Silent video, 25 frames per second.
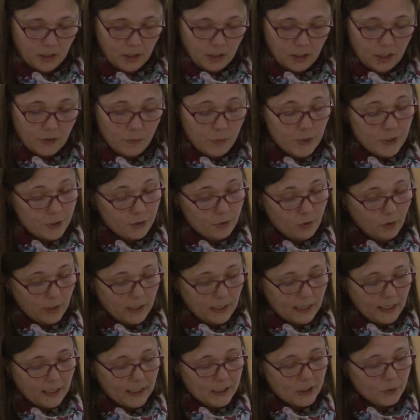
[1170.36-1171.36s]
If we do not
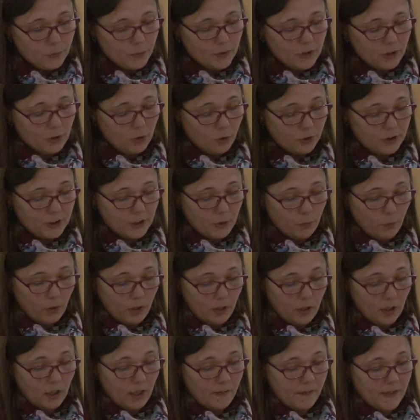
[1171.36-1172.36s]
engage with the knotty
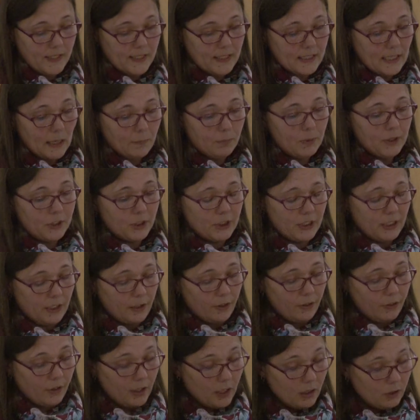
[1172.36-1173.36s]
work of establishing a
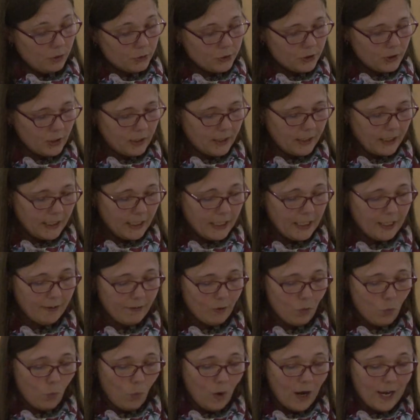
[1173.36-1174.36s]
theologically
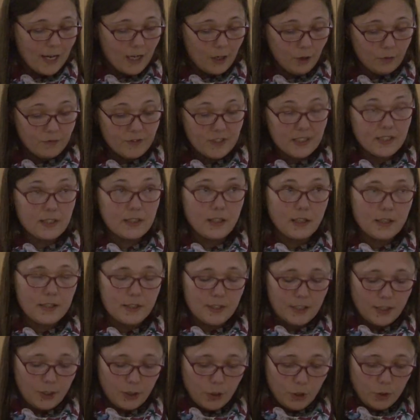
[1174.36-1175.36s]
coherent way of
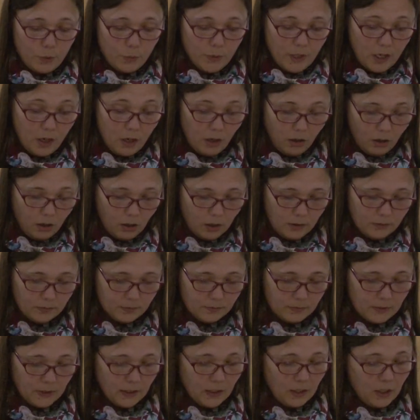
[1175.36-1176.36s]
discussing who we are,
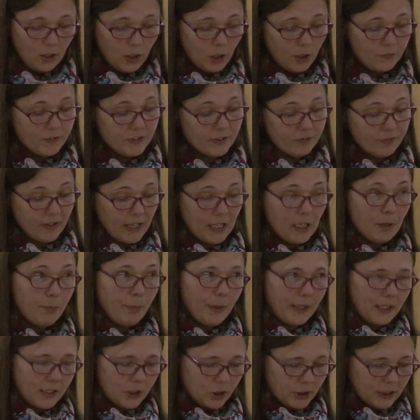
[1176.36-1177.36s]
of
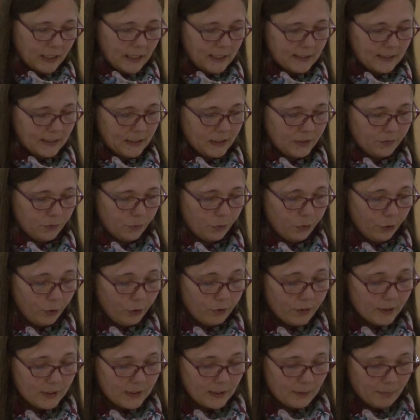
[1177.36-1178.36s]
developing a shared sense of
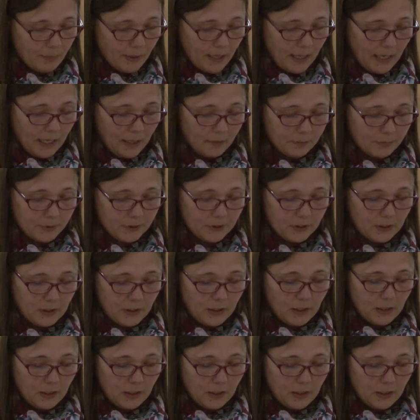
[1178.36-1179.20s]
authority perhaps,